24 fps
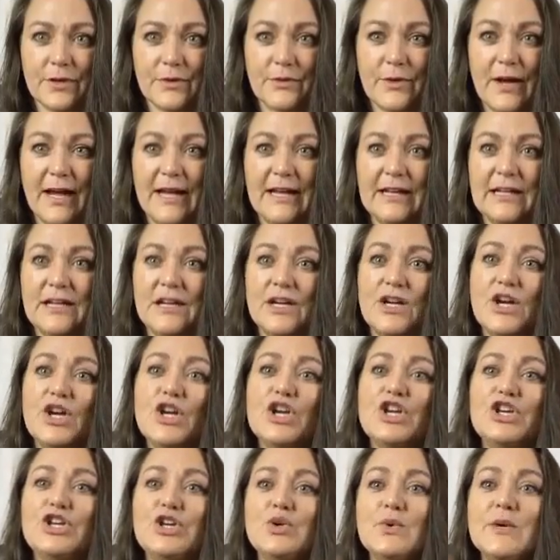right?
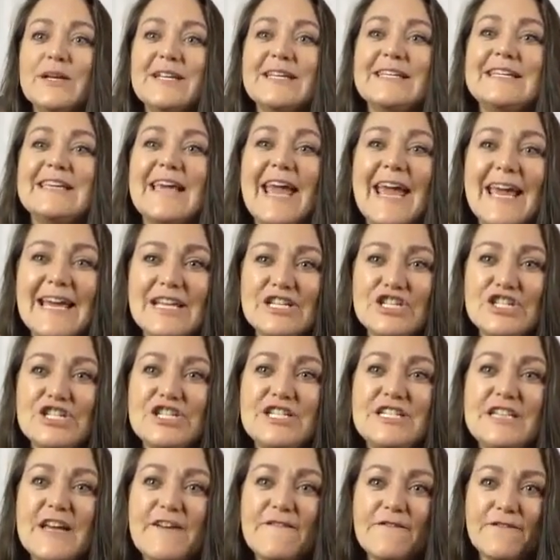You
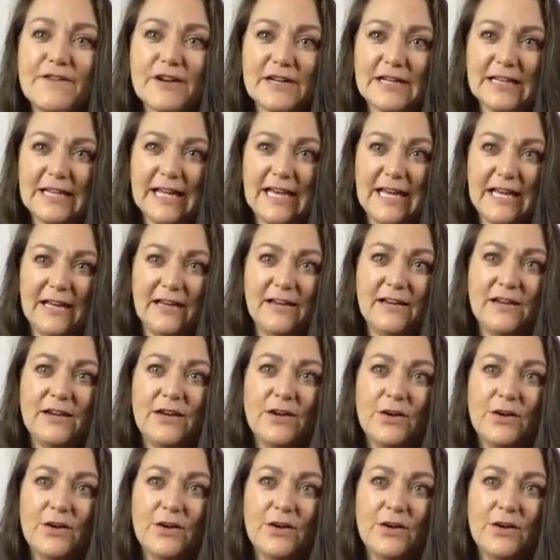engage differently